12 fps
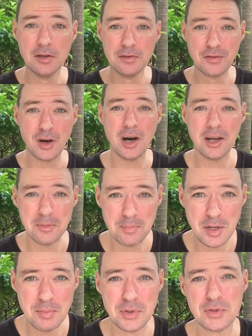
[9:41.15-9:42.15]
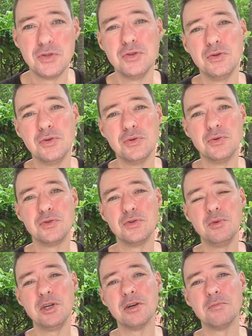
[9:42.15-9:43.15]
for other people to
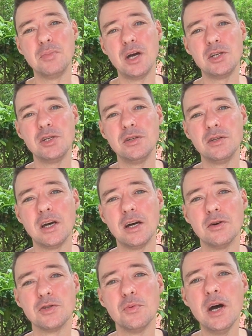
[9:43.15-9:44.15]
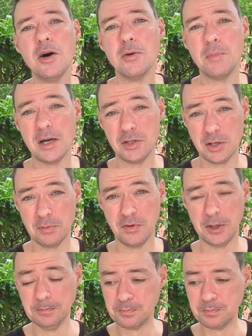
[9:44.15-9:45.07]
become passionate now as well about something,